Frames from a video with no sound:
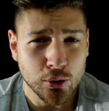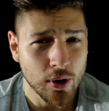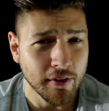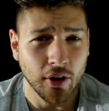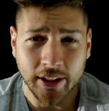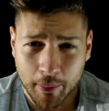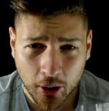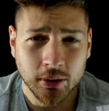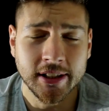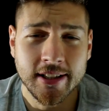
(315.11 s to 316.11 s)
to drive on a
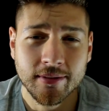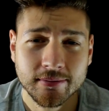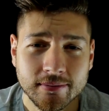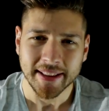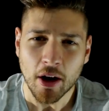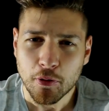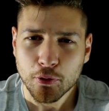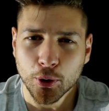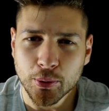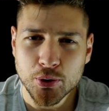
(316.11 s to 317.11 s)
Model T. Now
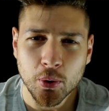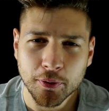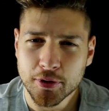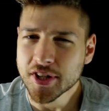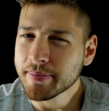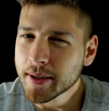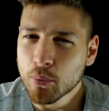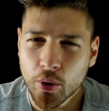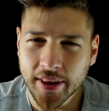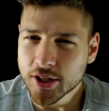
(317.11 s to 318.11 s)
Ford was known for something
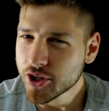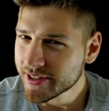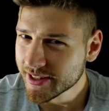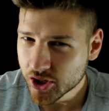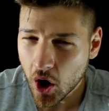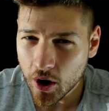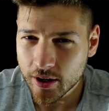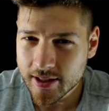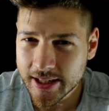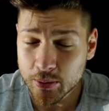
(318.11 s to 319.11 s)
more than just his
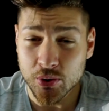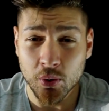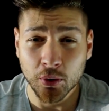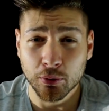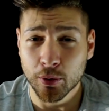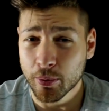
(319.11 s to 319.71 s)
cars. He was known for